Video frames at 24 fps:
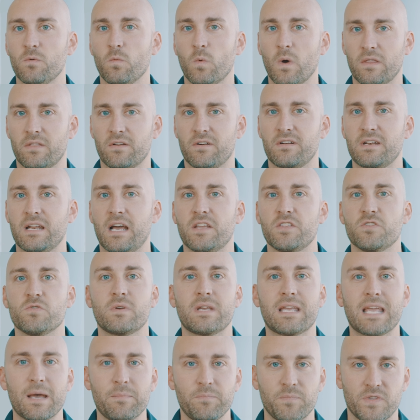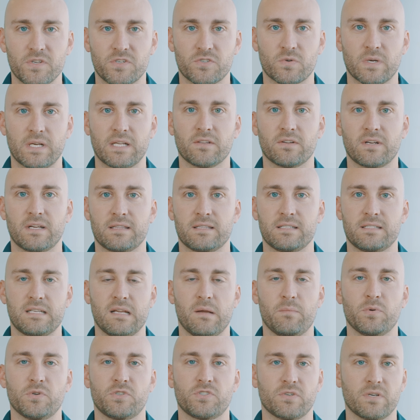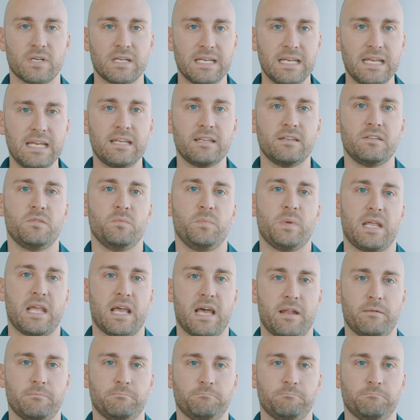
whether or not you kept the trailer at the temperature it needed to be at.